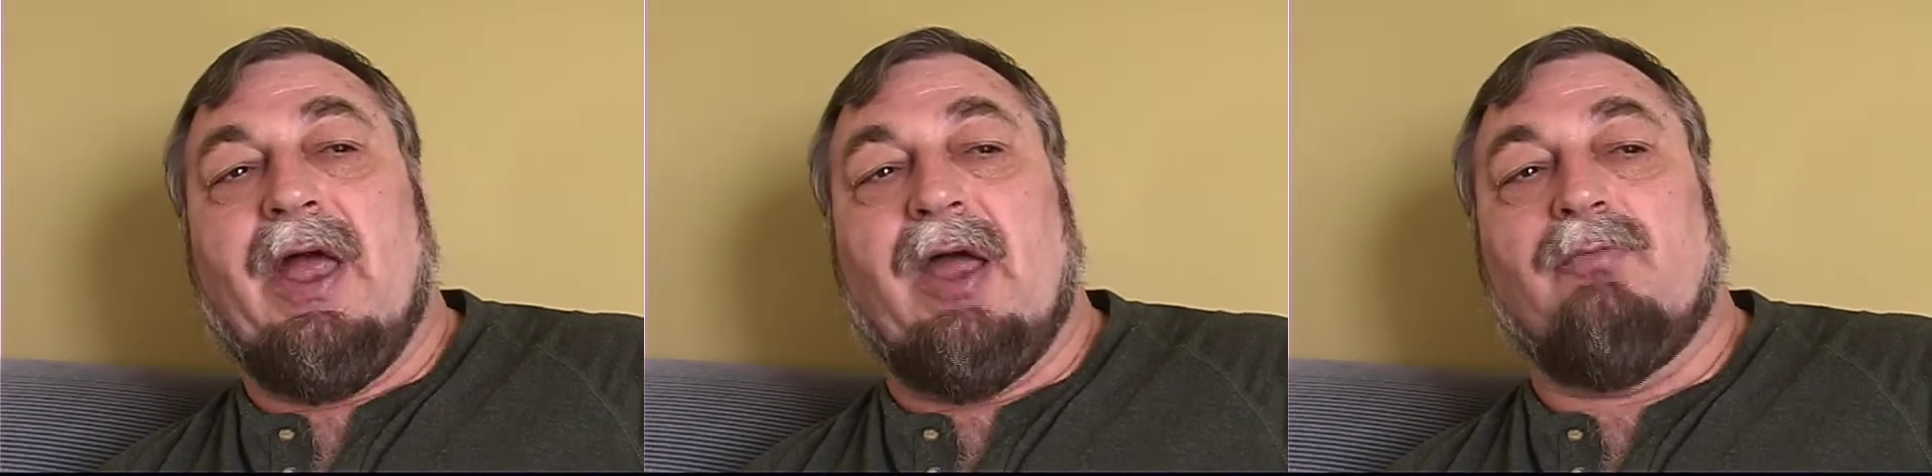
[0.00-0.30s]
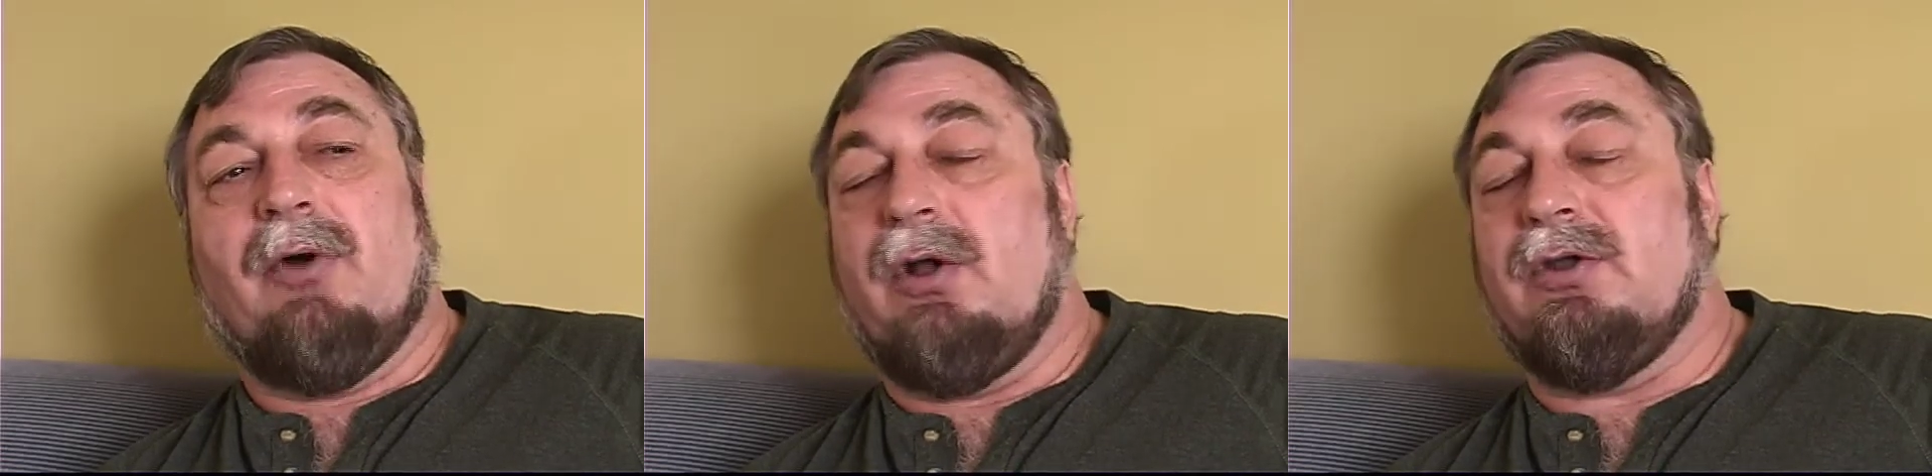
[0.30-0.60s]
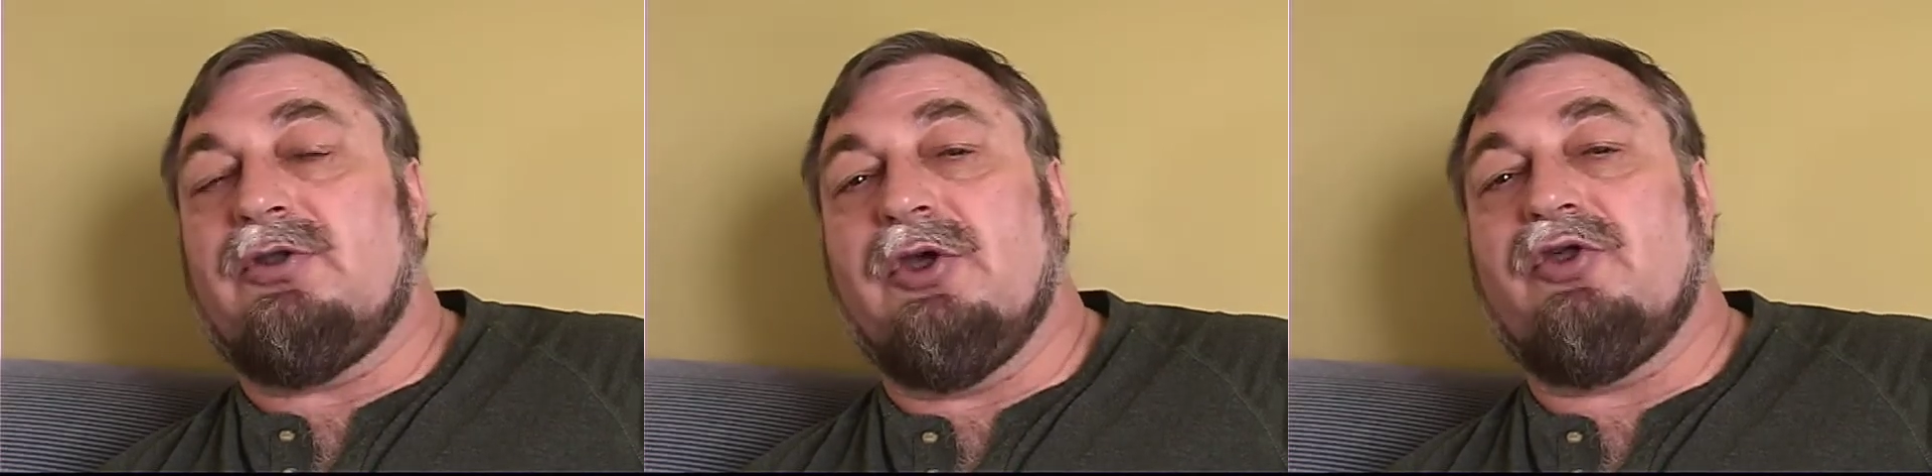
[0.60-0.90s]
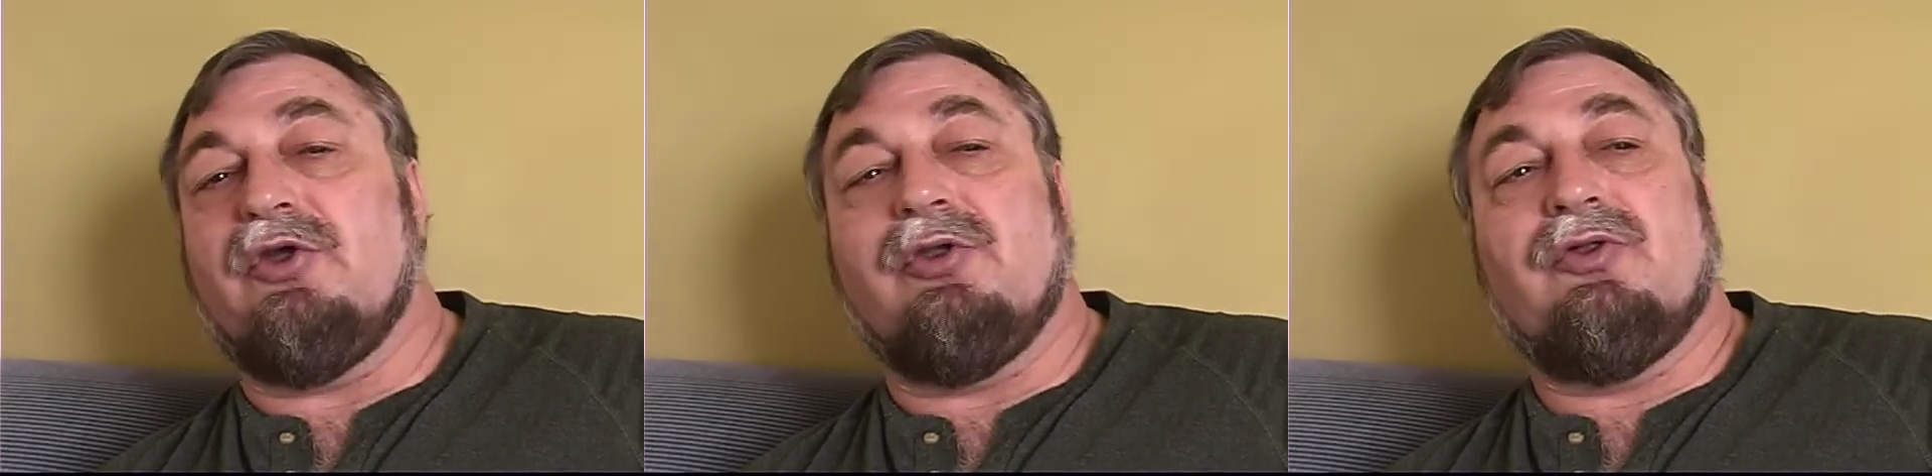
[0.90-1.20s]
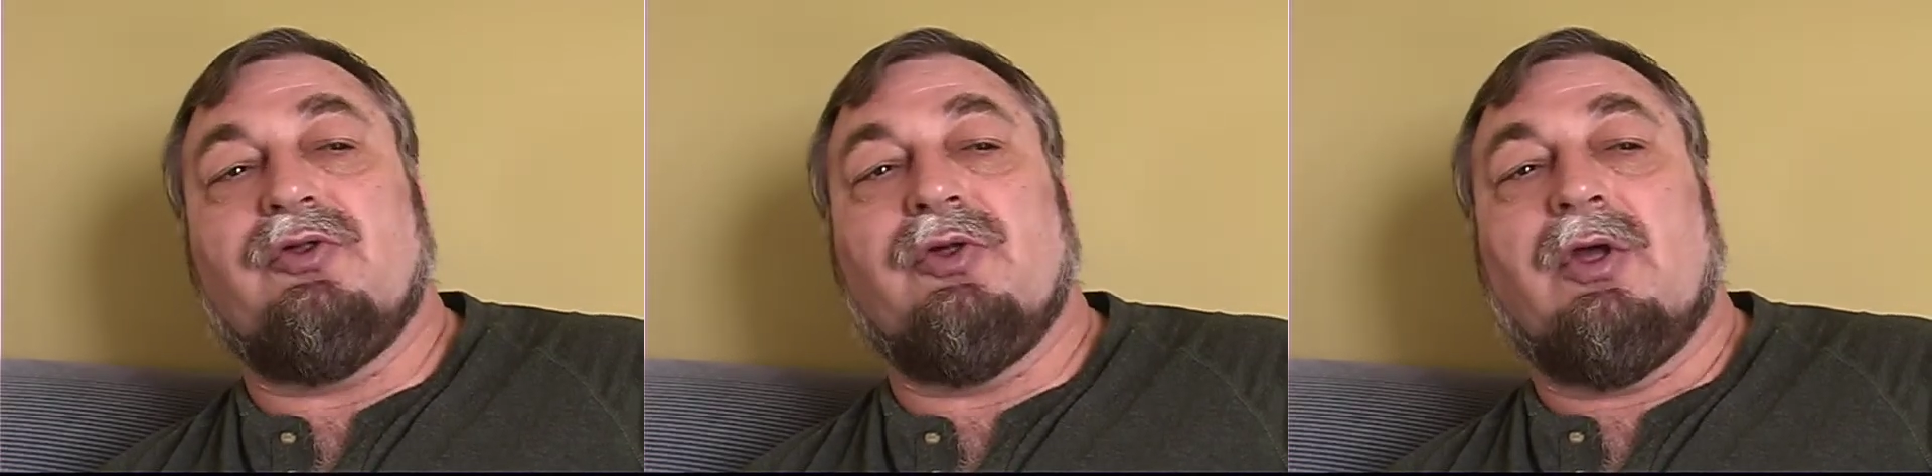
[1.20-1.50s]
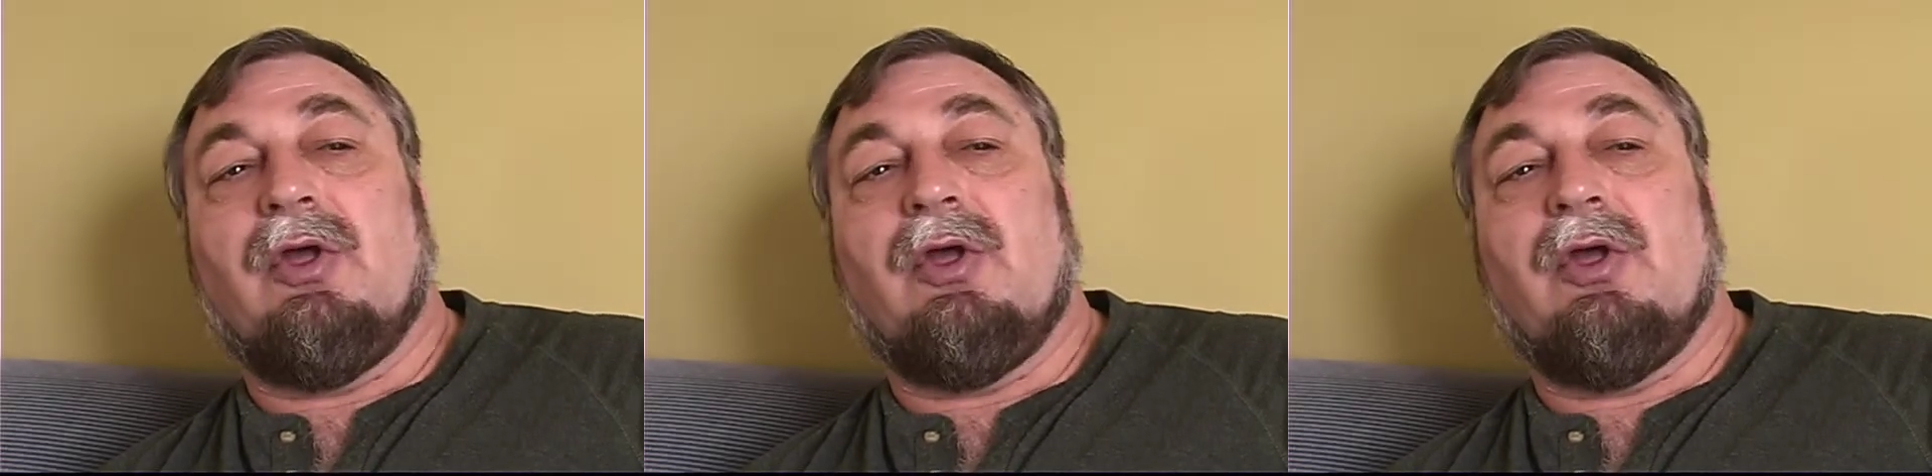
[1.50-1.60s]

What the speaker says: and politicians